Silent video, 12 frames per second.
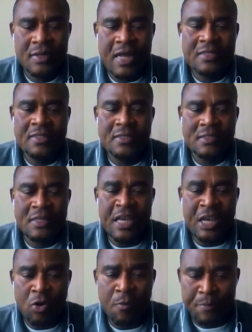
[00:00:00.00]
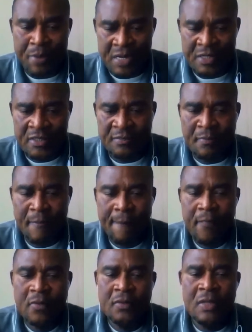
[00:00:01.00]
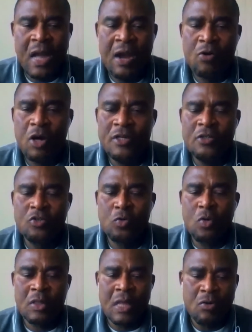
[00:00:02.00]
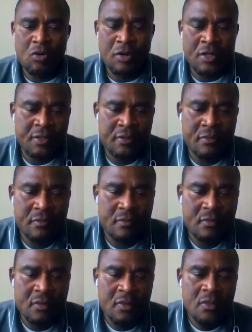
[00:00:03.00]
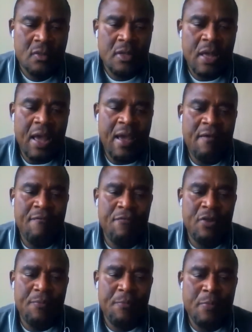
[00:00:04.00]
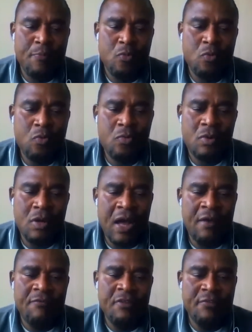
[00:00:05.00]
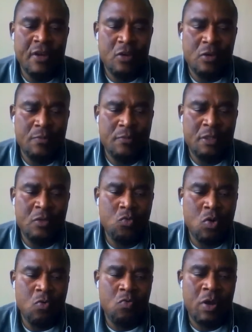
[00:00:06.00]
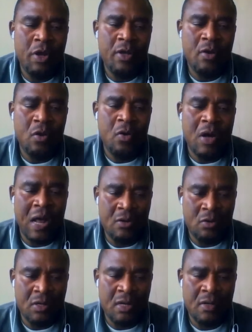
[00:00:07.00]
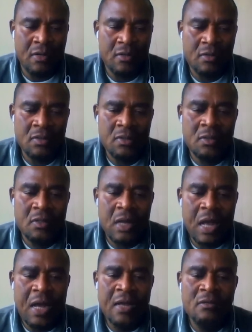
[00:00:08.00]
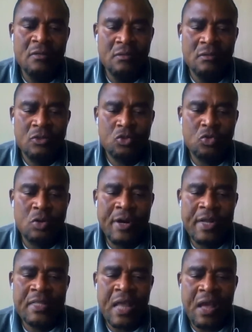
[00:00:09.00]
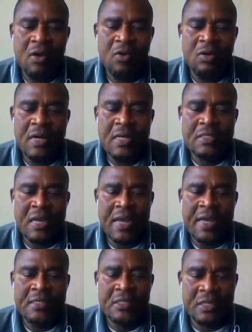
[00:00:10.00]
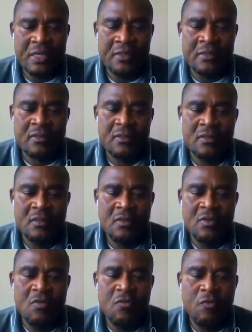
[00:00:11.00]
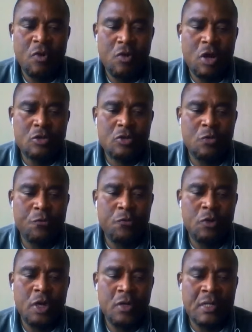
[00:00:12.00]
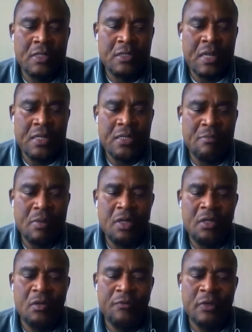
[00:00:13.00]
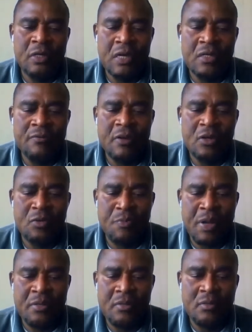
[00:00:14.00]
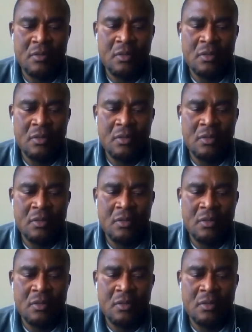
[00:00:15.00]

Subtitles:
That is in comparison. According to Walter Rodney, every people have developed in one way or another, and to greater or lesser extent. For us to fully understand the meaning of underdevelopment